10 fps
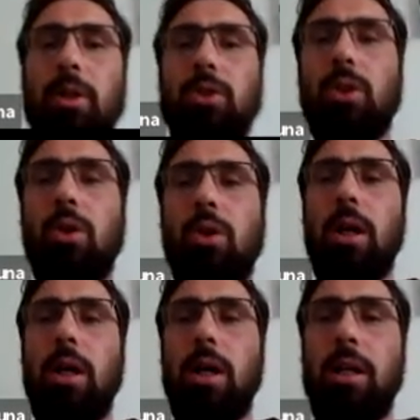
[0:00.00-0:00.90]
So
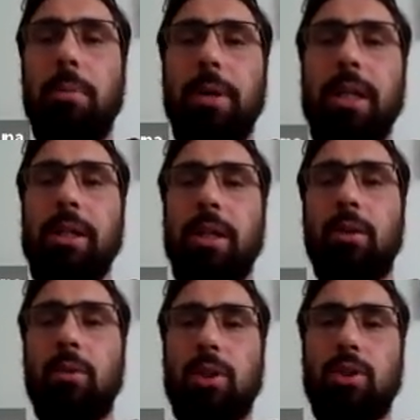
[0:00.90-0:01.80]
an opinion
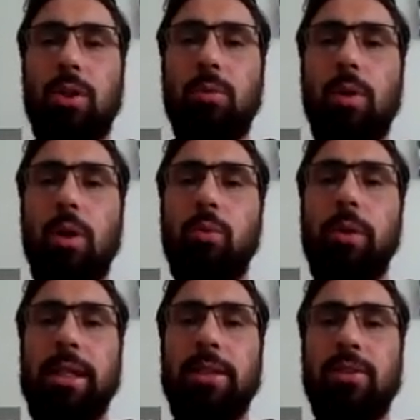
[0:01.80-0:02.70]
question, what do we
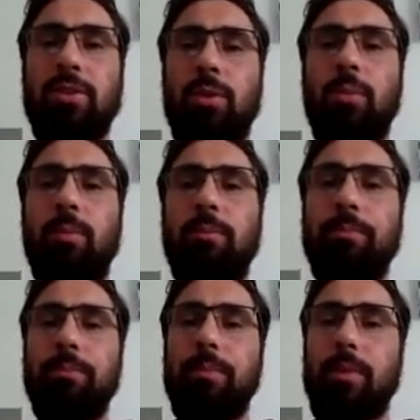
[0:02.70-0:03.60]
need to do
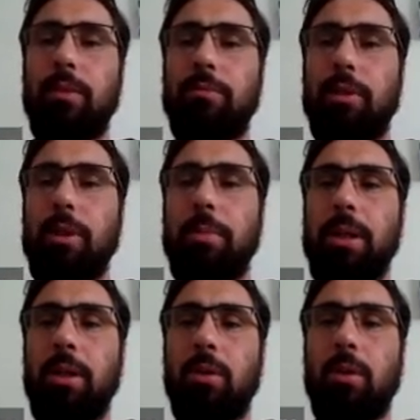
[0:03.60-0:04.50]
for an
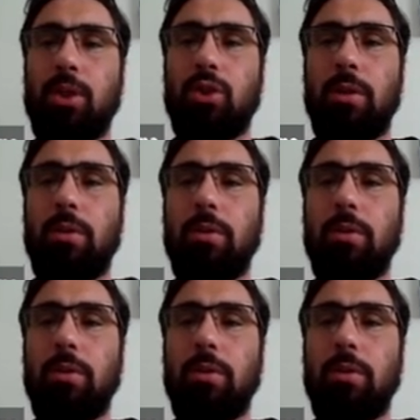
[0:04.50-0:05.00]
opinion question?